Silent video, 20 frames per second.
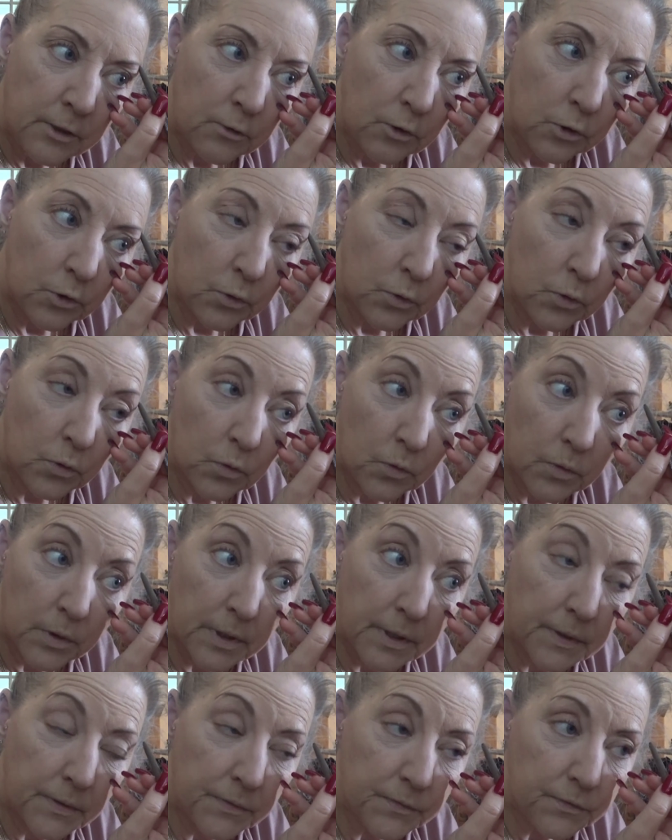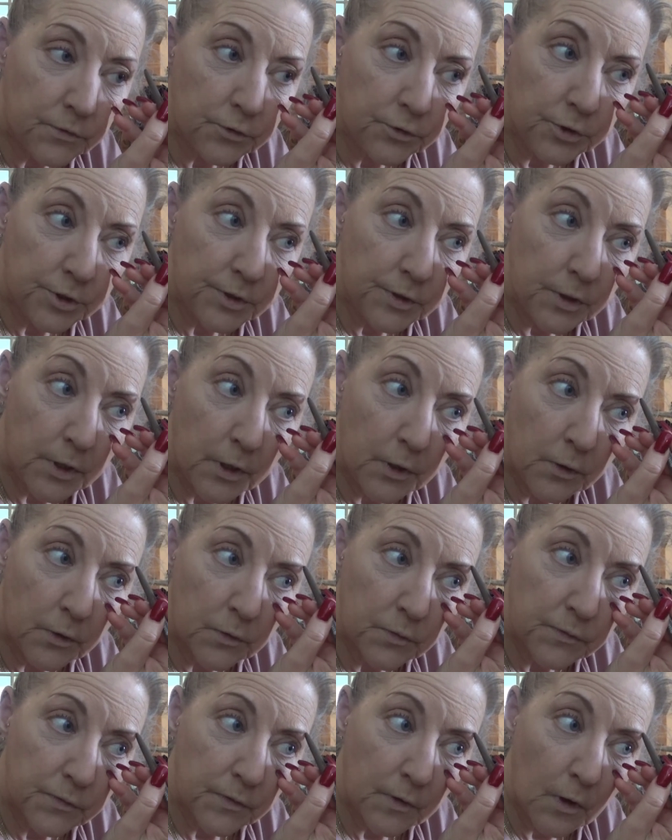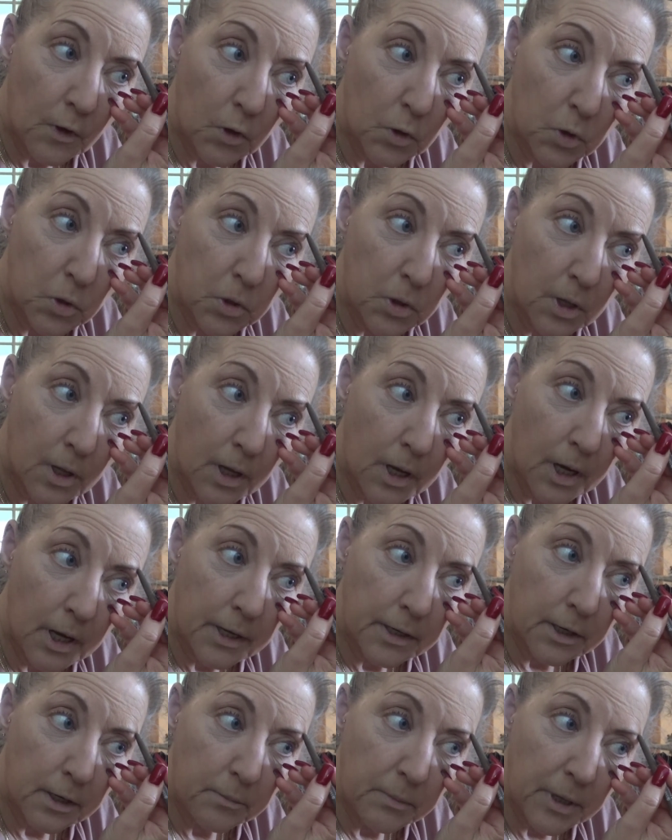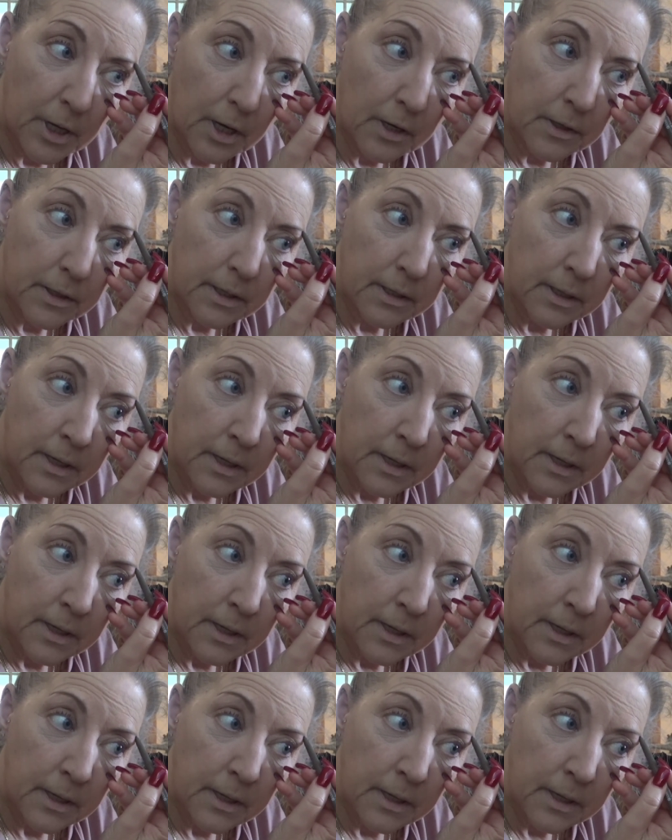she knows a lot about